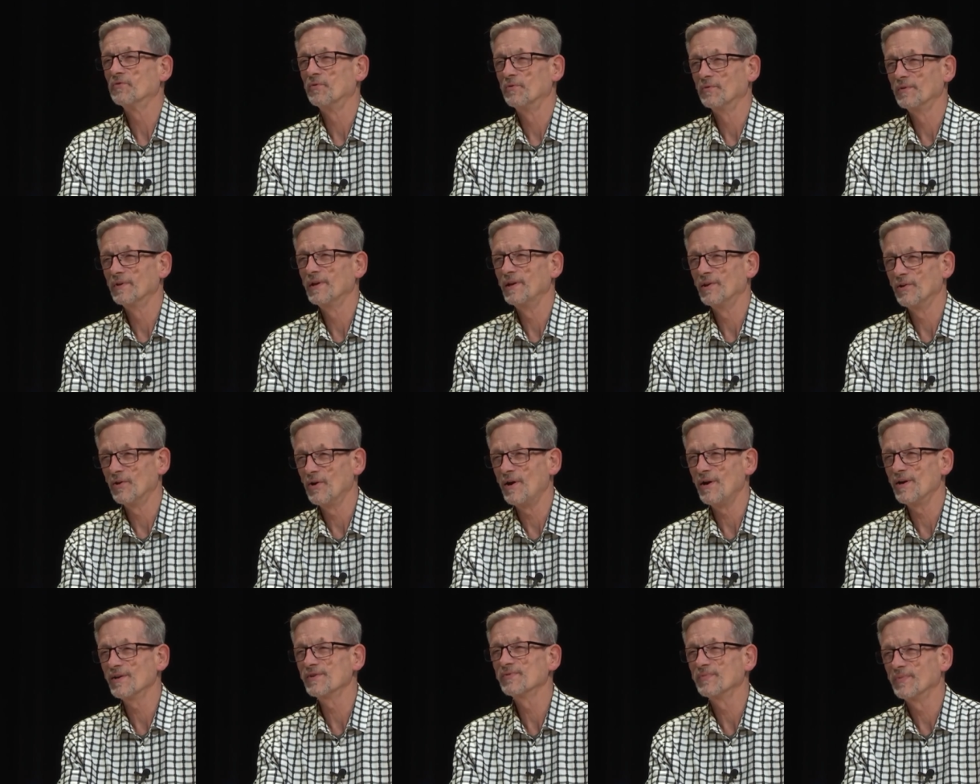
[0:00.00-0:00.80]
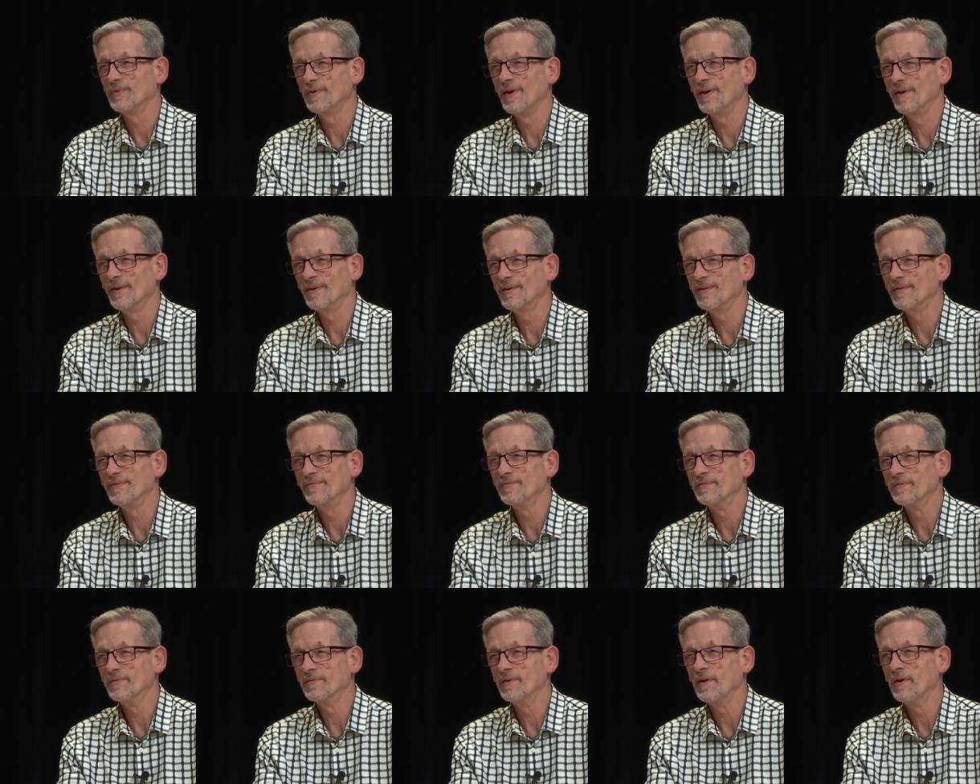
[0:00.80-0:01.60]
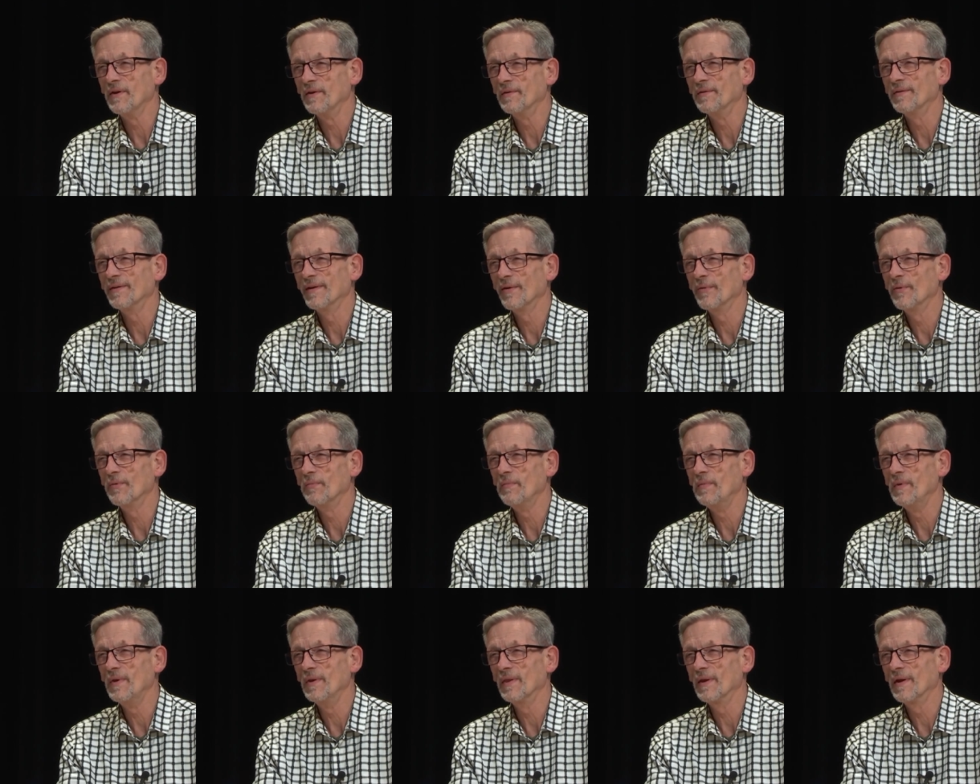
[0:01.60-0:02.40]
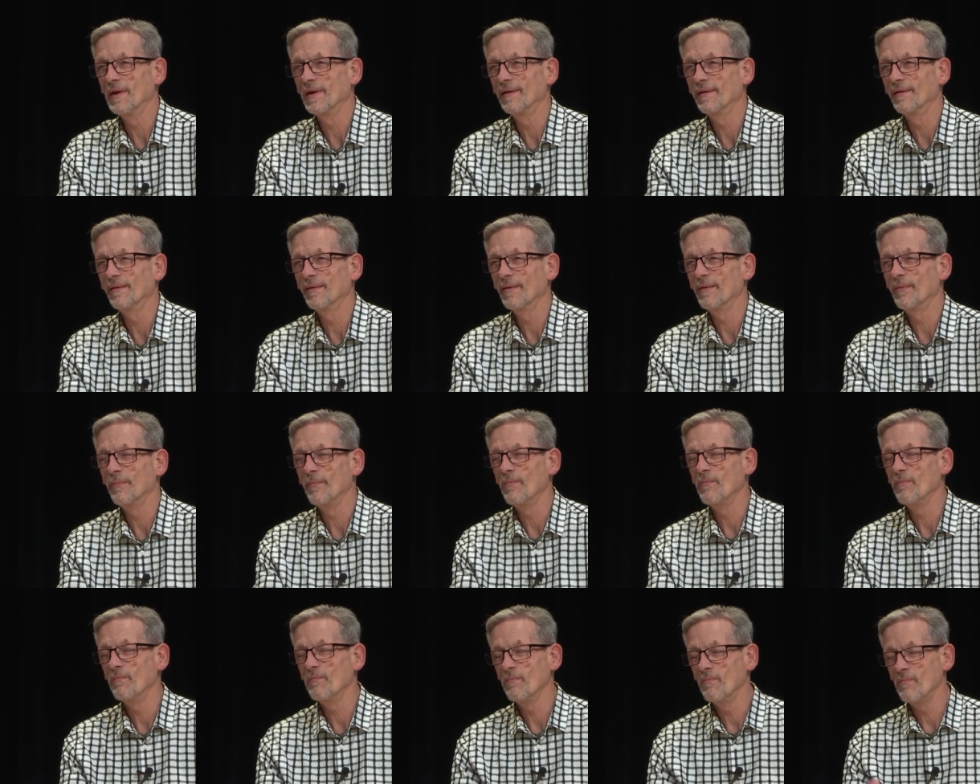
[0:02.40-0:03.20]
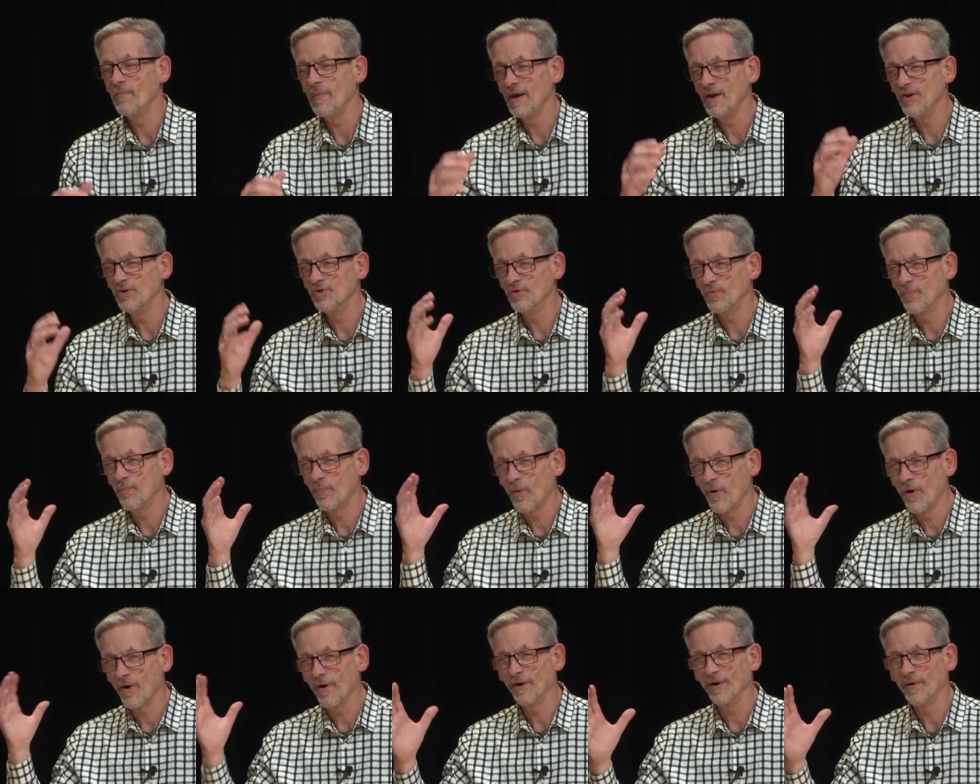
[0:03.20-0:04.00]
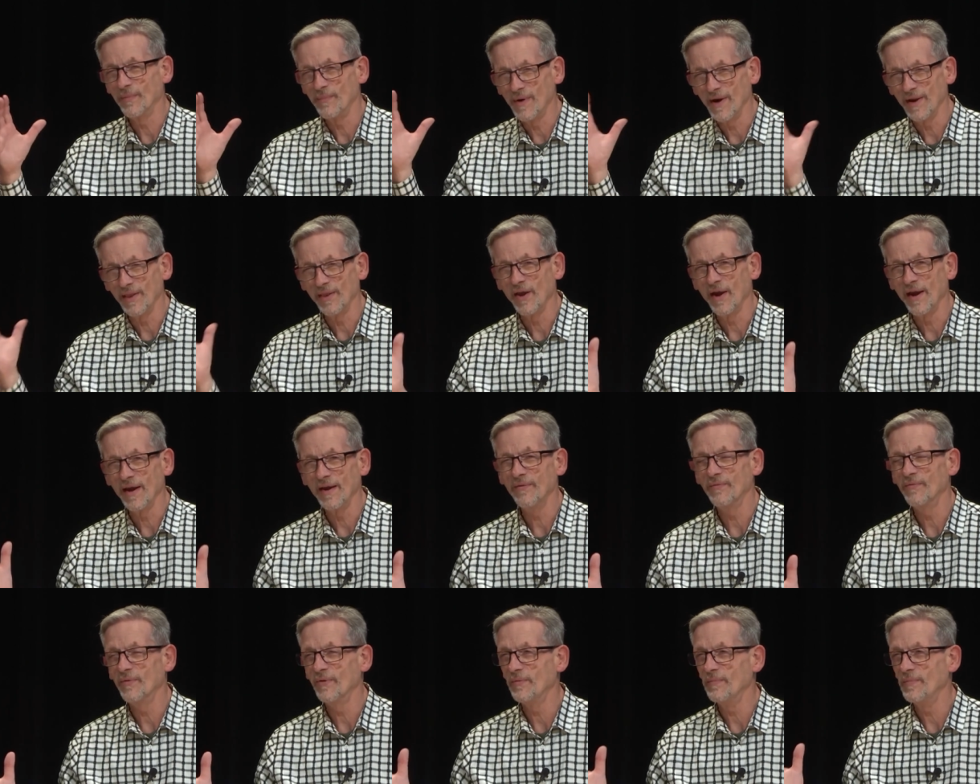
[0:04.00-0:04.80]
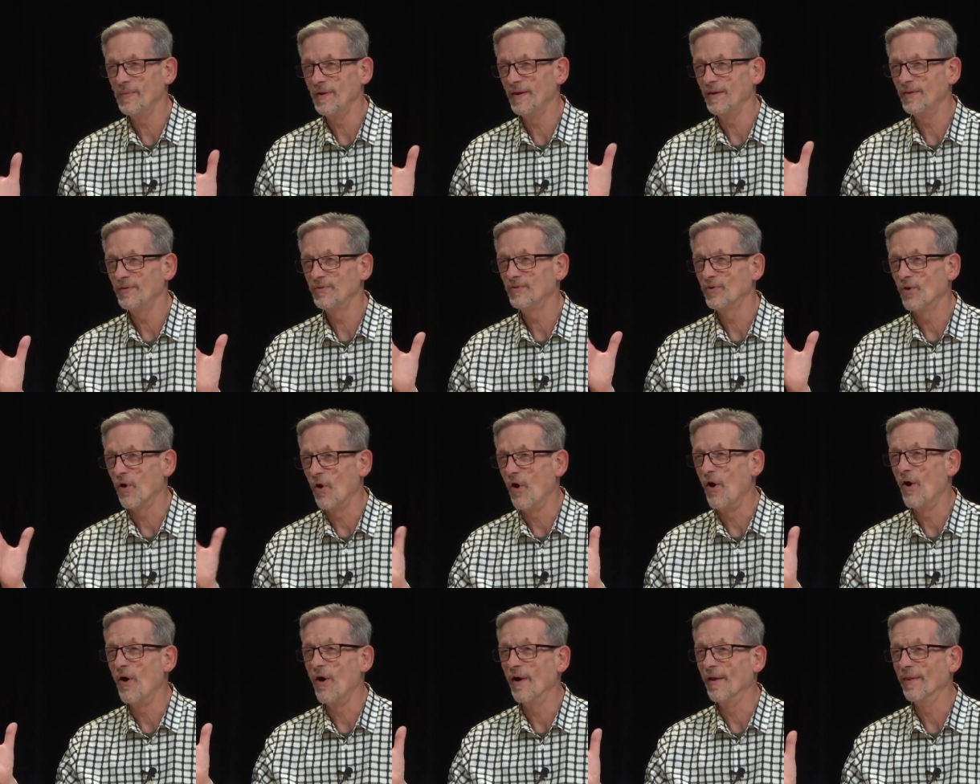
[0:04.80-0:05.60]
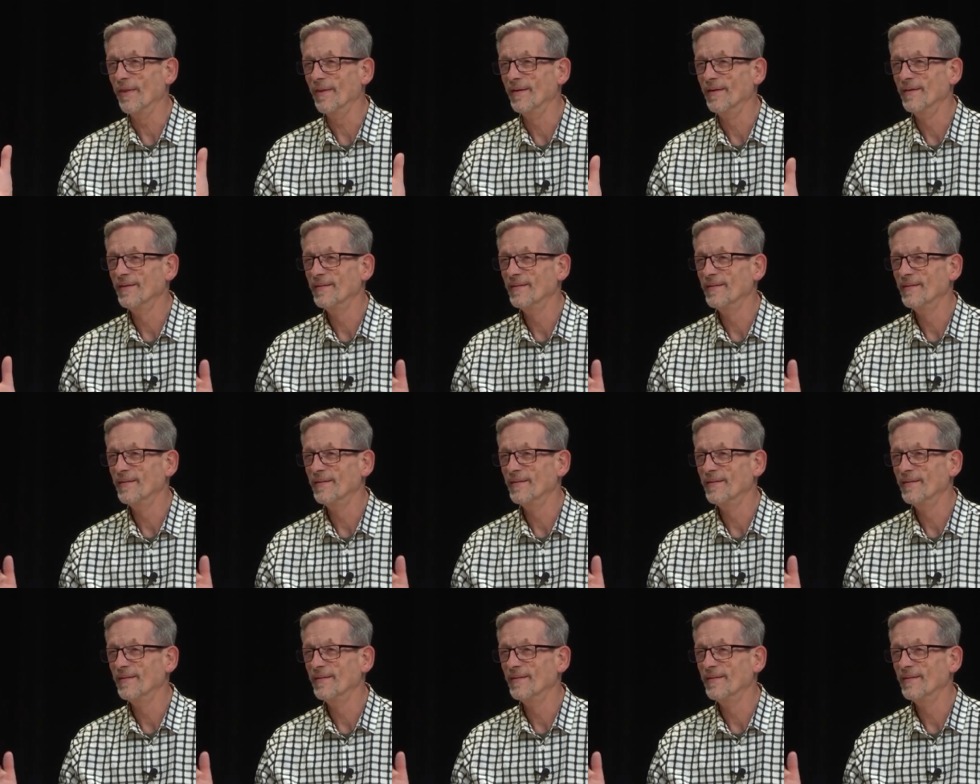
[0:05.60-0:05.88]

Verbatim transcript: totally lost without, you know, it would be like a, a major part of my life would be gone.